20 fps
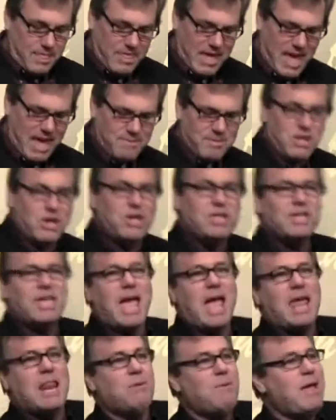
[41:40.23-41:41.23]
They have an
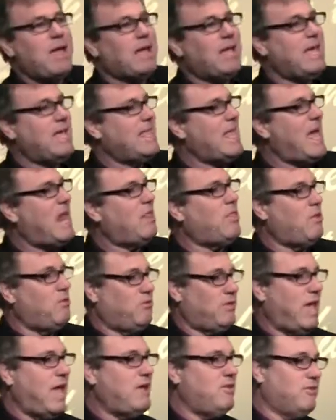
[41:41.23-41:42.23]
uncanny way of getting out of
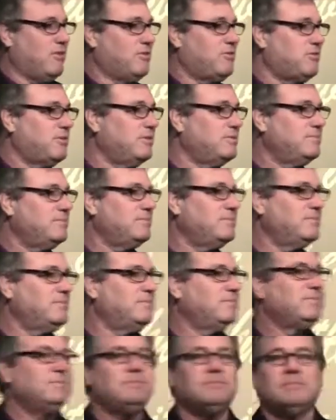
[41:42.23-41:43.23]
those cages.
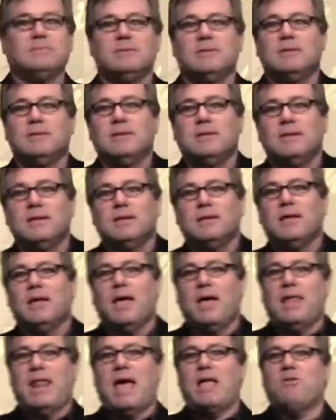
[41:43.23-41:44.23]

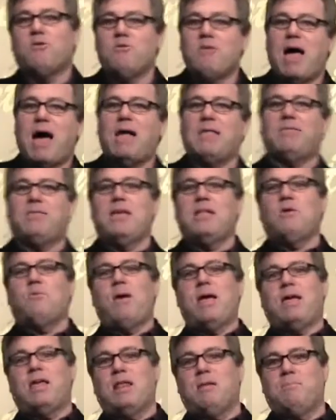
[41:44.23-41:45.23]
And I do not intend
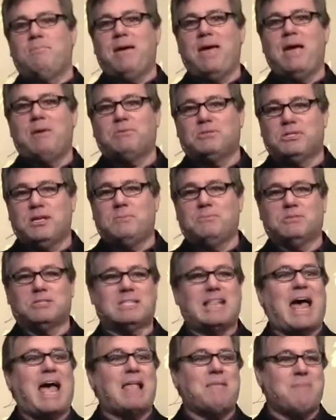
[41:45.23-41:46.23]
to wake up in bed with something
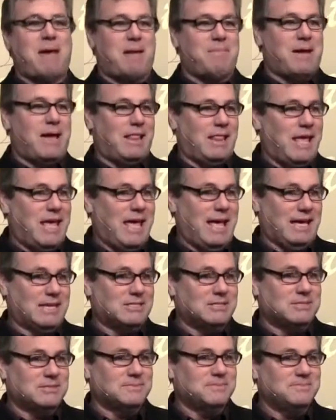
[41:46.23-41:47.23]
sliding by my
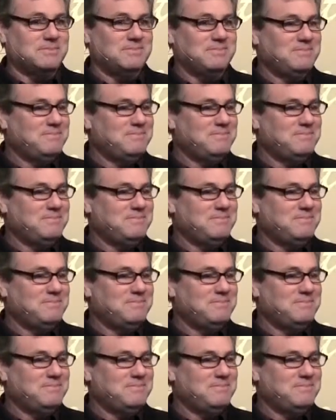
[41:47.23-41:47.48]
legs.